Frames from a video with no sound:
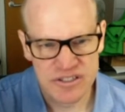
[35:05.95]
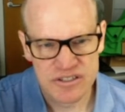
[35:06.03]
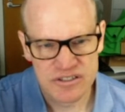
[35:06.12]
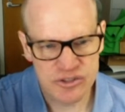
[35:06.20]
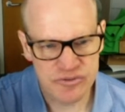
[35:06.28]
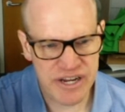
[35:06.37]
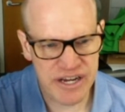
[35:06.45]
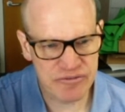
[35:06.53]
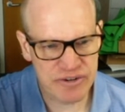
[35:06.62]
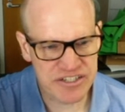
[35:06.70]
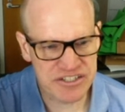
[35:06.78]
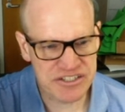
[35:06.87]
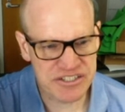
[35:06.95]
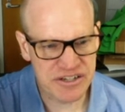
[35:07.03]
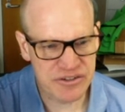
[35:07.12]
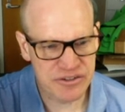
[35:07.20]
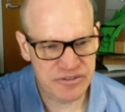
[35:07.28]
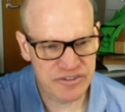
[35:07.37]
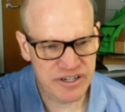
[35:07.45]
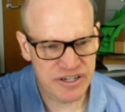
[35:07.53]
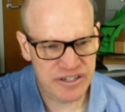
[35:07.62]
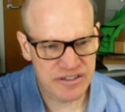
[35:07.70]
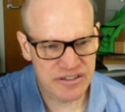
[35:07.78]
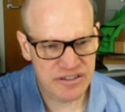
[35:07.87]
So if you add fractions together, you've
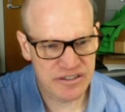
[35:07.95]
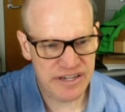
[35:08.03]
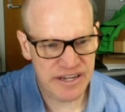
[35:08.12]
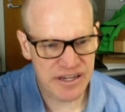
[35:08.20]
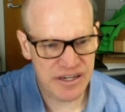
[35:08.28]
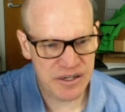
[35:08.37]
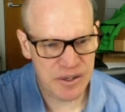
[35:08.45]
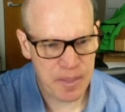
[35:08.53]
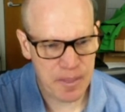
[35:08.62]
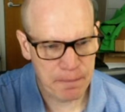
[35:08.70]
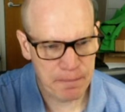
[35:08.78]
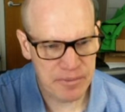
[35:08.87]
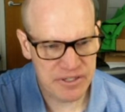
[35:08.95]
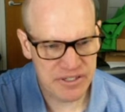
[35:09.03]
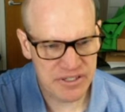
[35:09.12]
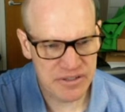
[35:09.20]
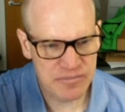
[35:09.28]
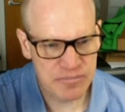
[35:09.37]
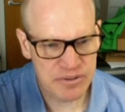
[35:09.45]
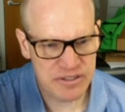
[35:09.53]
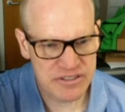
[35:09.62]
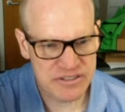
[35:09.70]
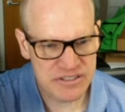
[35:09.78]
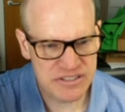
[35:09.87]
got AB
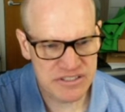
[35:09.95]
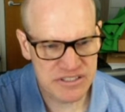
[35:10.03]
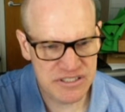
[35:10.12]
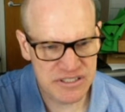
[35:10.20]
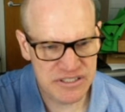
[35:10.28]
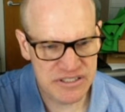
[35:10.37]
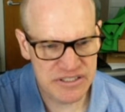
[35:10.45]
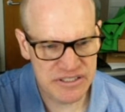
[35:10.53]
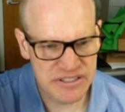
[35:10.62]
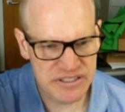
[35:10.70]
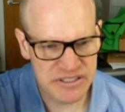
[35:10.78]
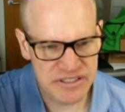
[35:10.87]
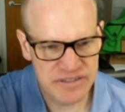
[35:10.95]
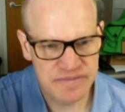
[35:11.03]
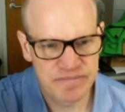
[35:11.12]
plus CD.